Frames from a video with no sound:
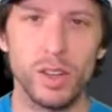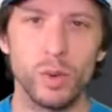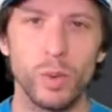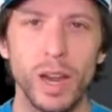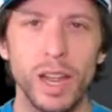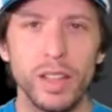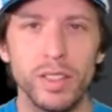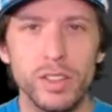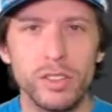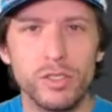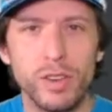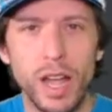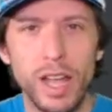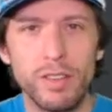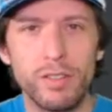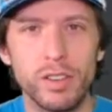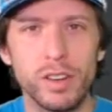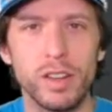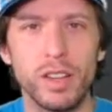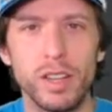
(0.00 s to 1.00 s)
around the
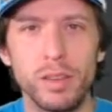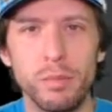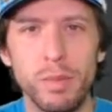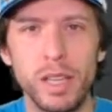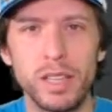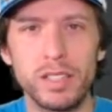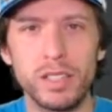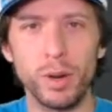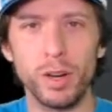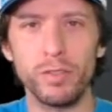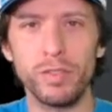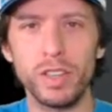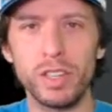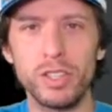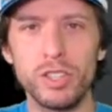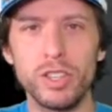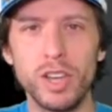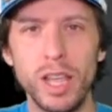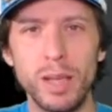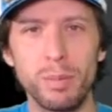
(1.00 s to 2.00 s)
driver and makes the perfect
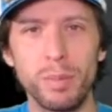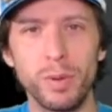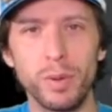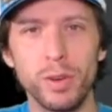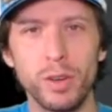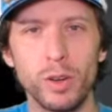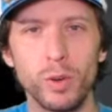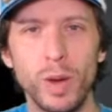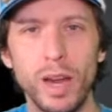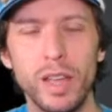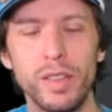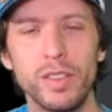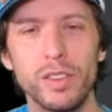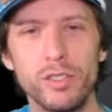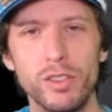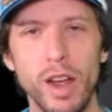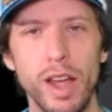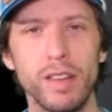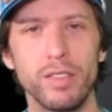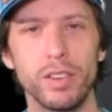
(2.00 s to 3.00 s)
shape around the
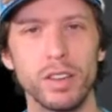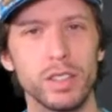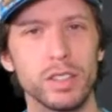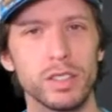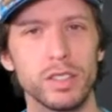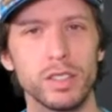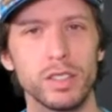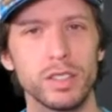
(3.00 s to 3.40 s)
driver.